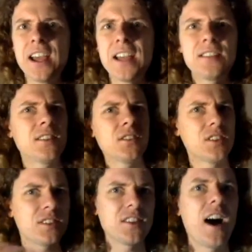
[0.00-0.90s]
Is
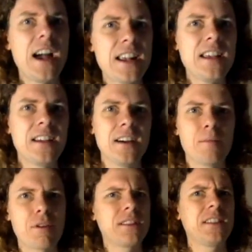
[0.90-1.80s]
society
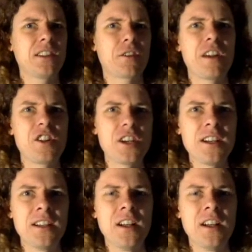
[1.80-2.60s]
oppressing the creature?